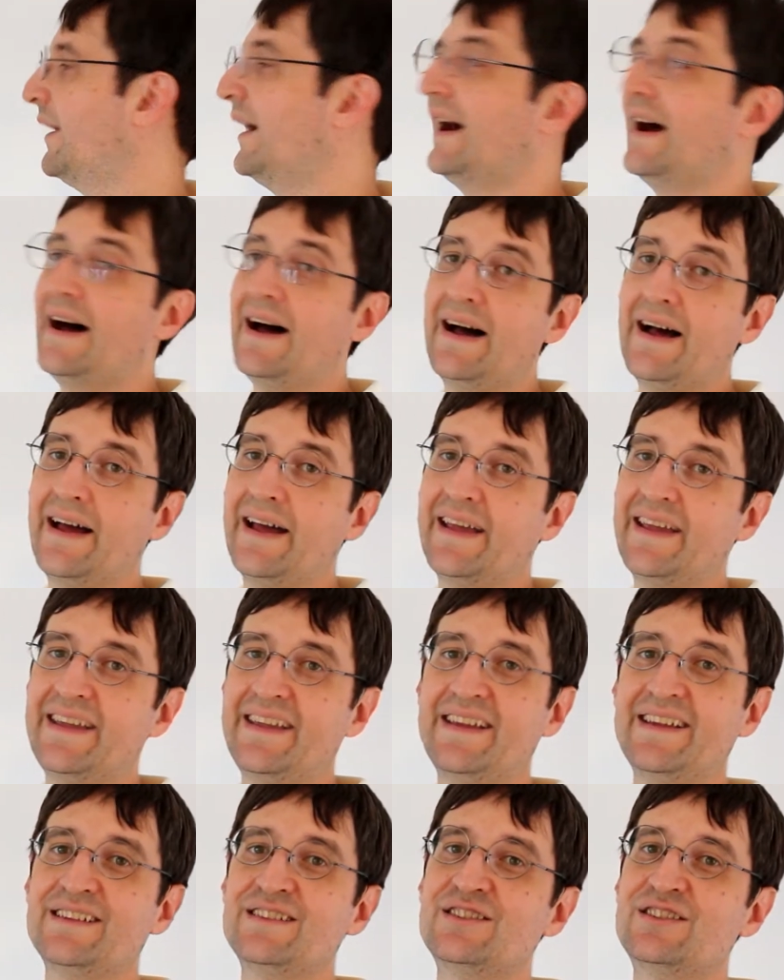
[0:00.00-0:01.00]
I
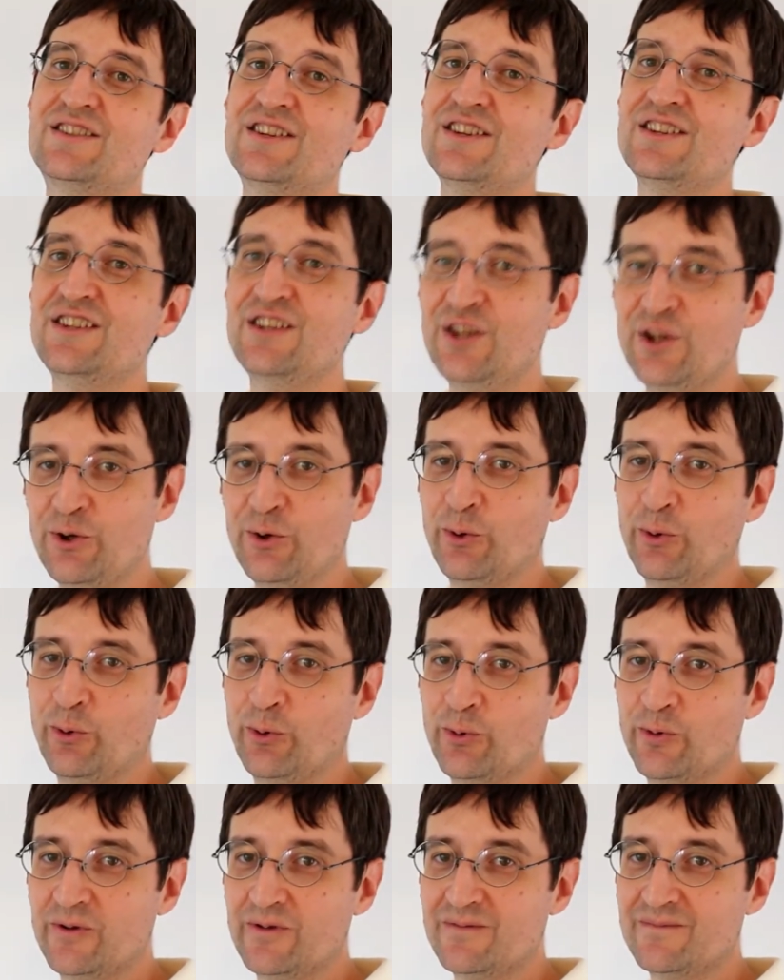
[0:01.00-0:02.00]
to
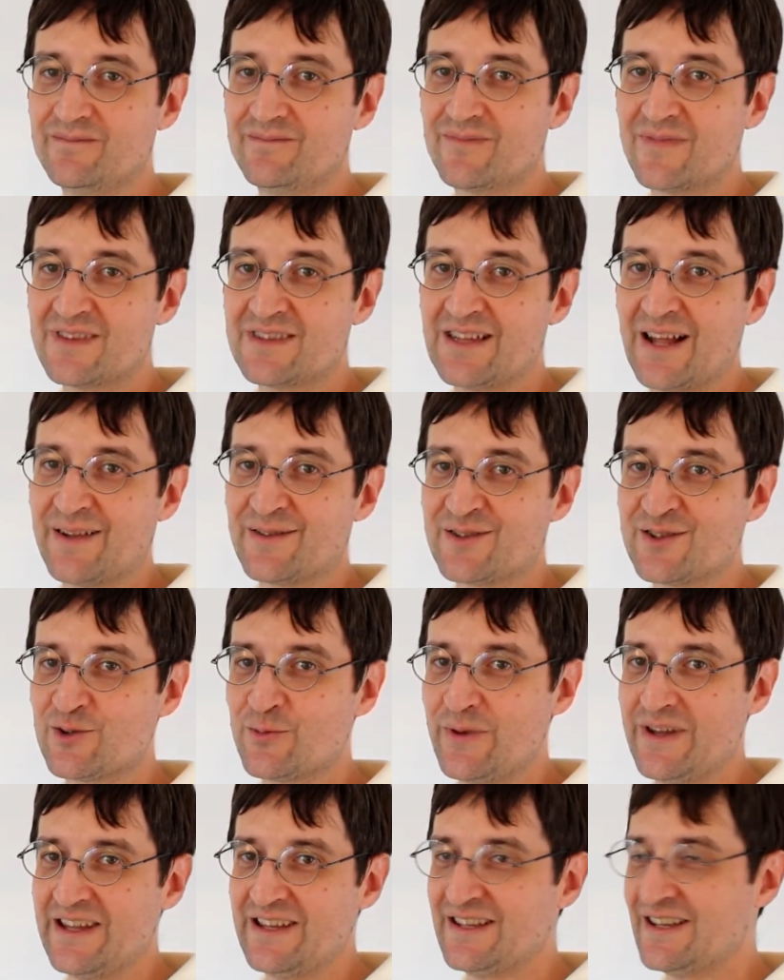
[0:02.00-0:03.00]
you. Sounds
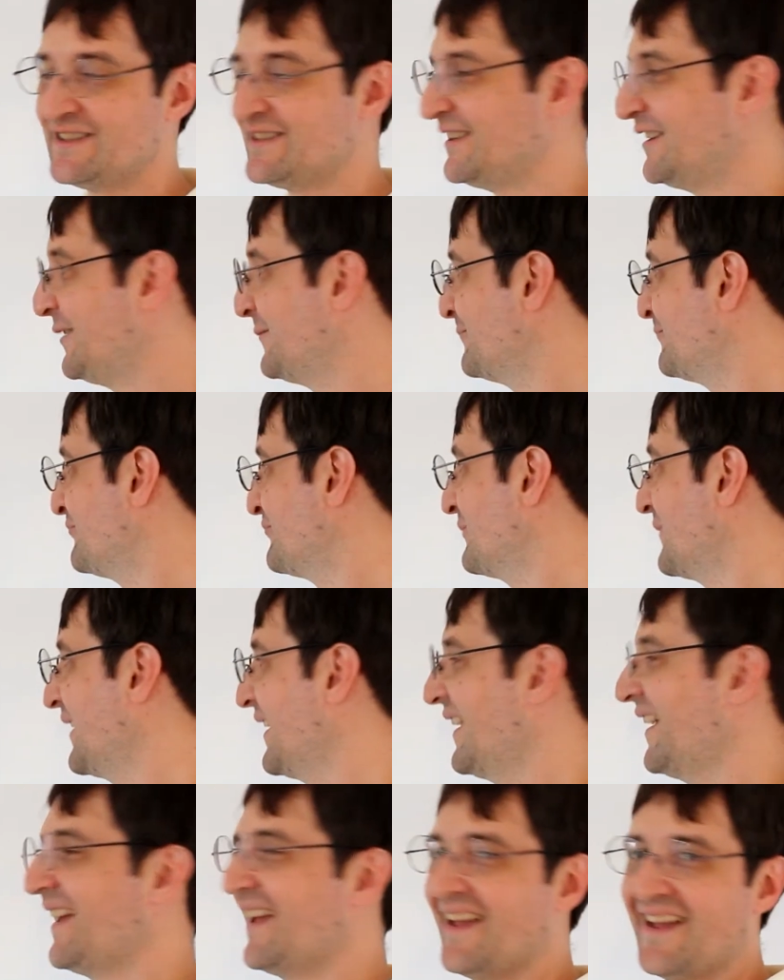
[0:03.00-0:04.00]
sweet, doesn't it?
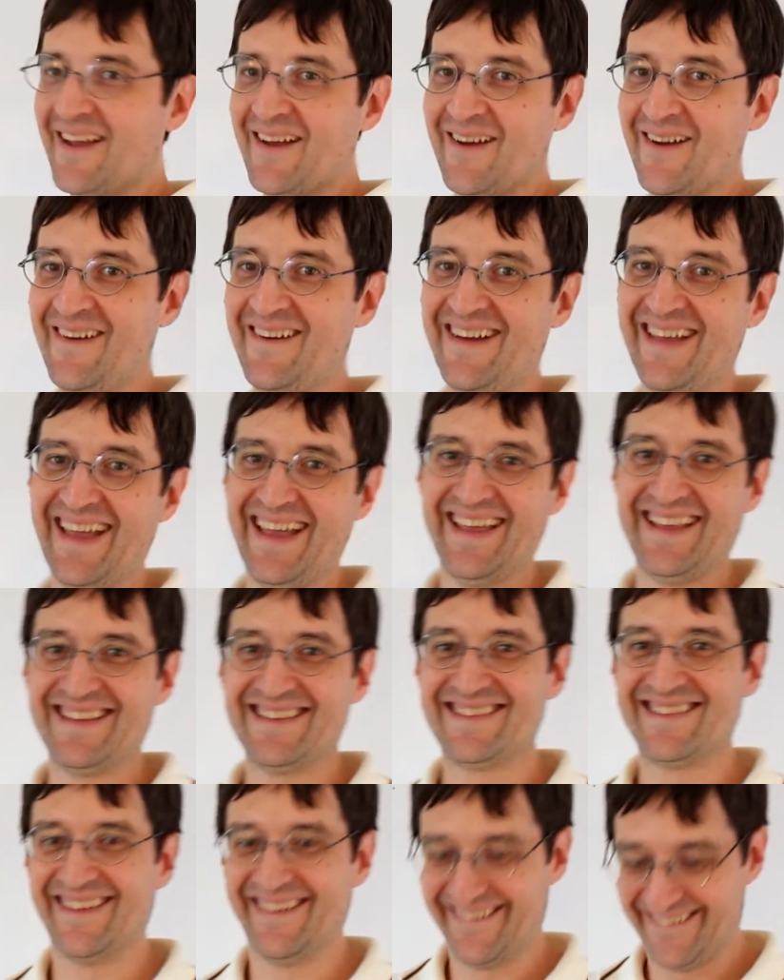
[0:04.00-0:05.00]
Okay,
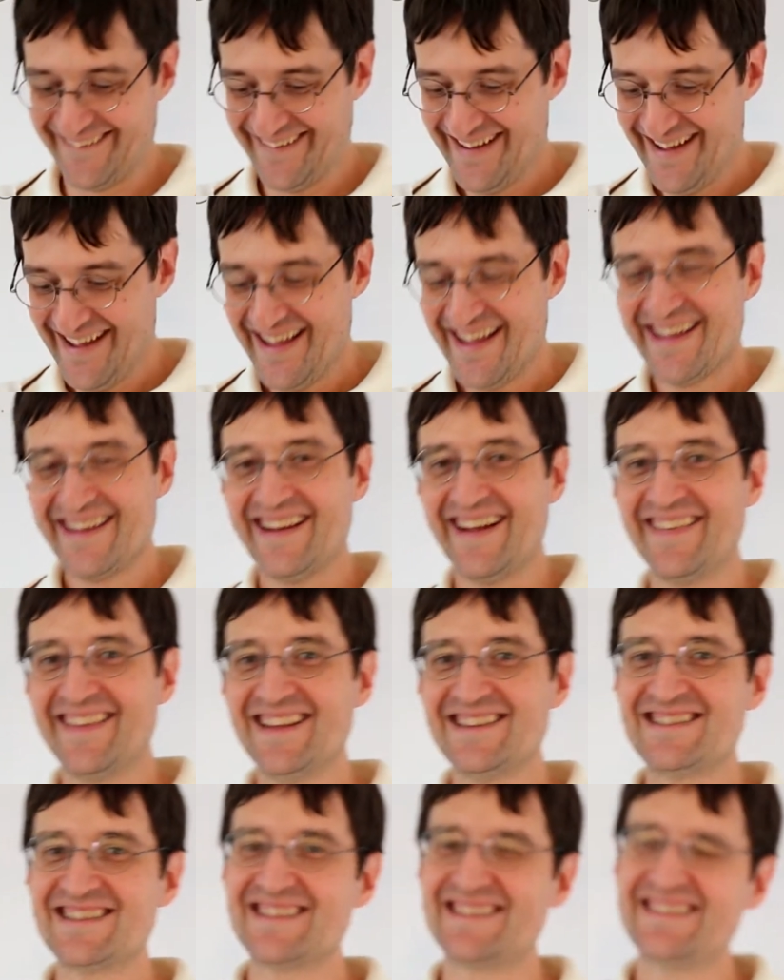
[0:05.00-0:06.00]
so now
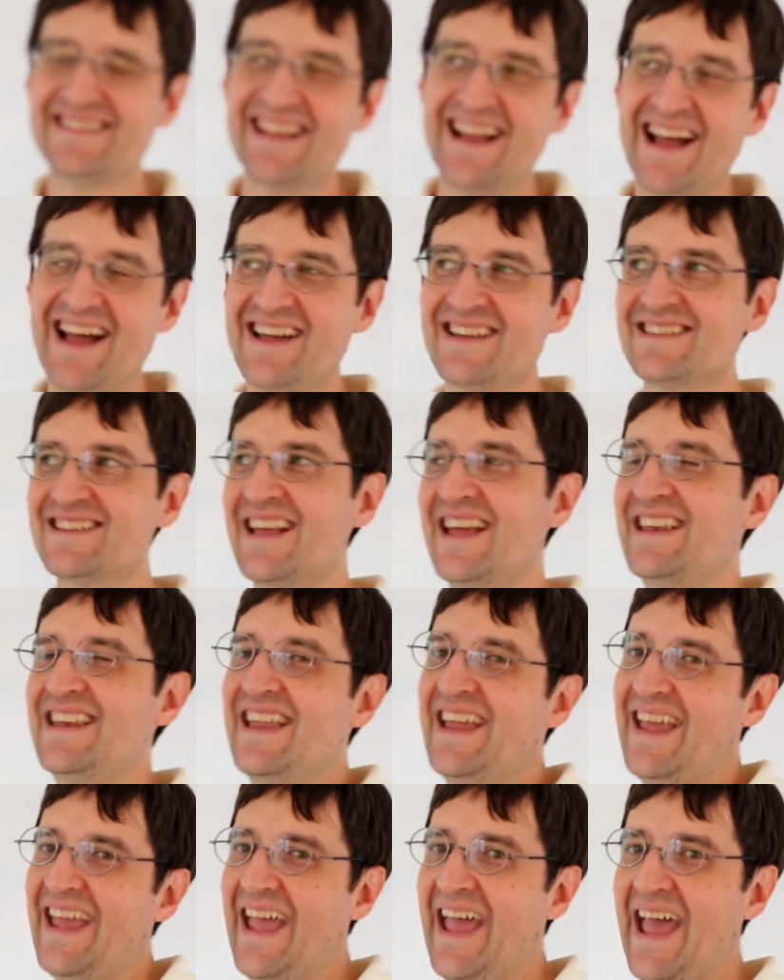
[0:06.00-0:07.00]
this is not
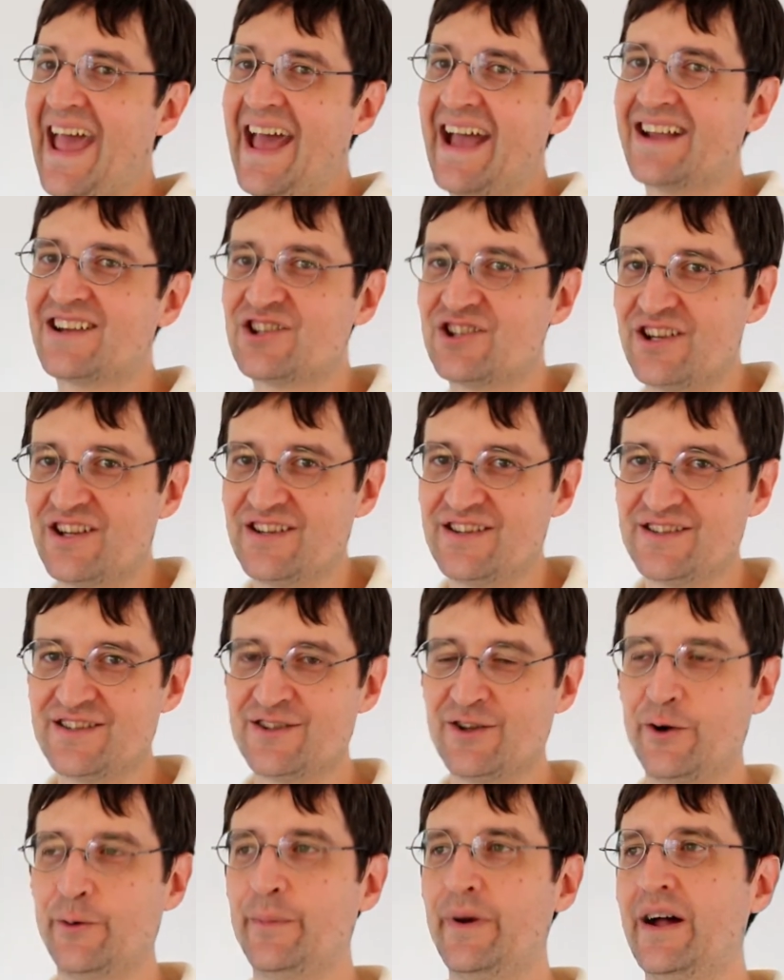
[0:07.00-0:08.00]
an action
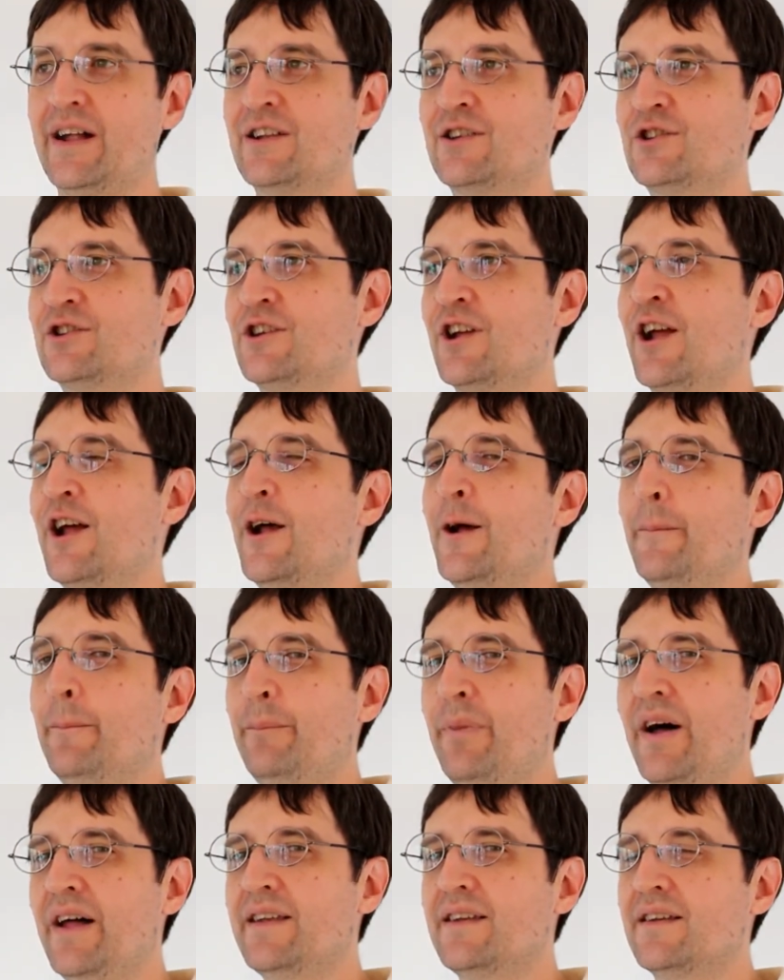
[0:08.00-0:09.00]
so much,
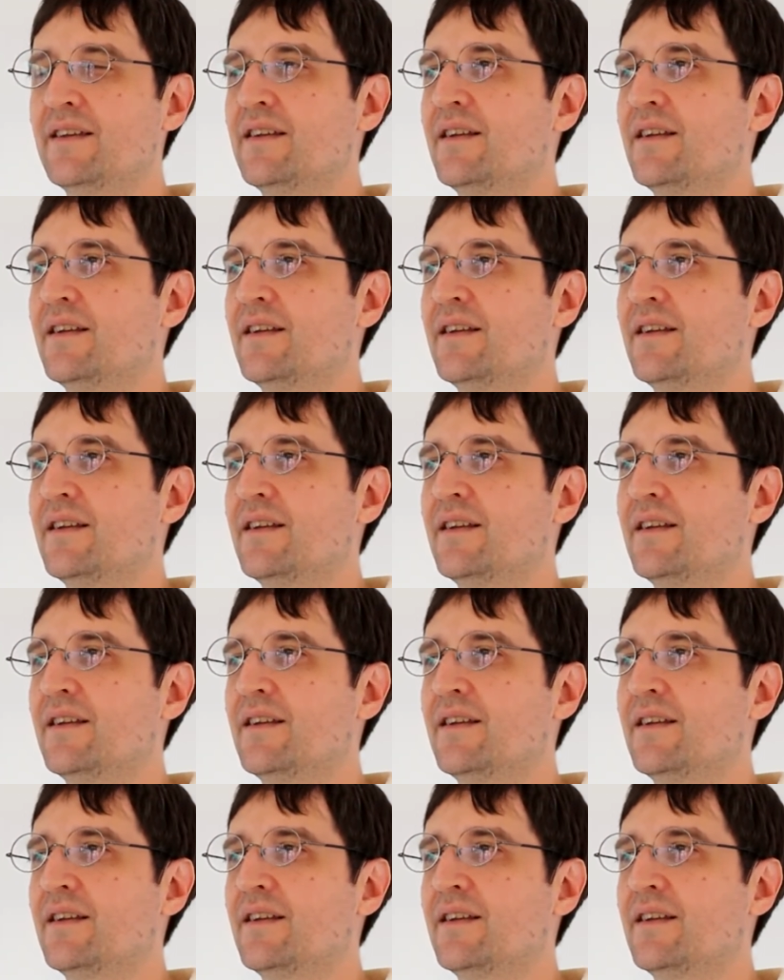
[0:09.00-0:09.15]
but